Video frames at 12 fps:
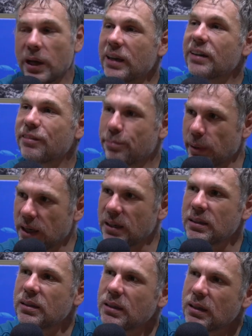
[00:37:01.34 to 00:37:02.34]
we have been,
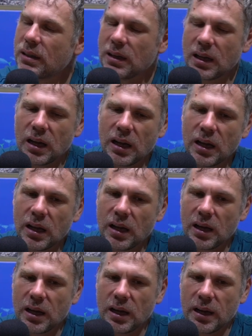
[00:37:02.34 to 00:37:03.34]

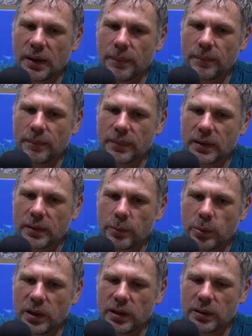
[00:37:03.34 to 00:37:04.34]
uh, um,
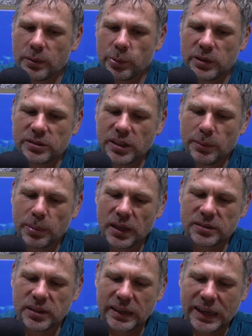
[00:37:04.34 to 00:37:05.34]
we we see
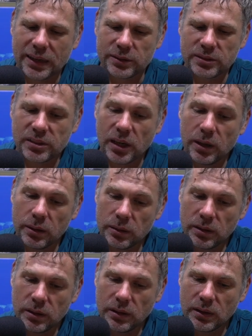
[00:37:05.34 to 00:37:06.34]
plastic now. So
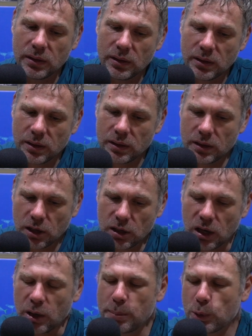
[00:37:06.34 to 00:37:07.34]
the
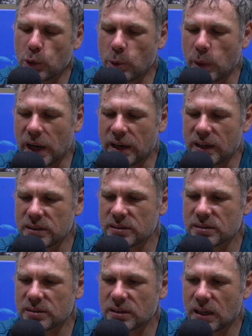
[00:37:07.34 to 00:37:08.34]
global awareness
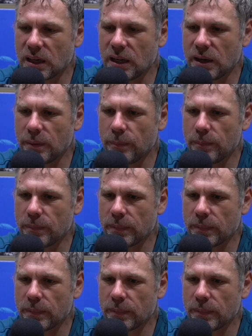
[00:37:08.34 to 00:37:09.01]
um,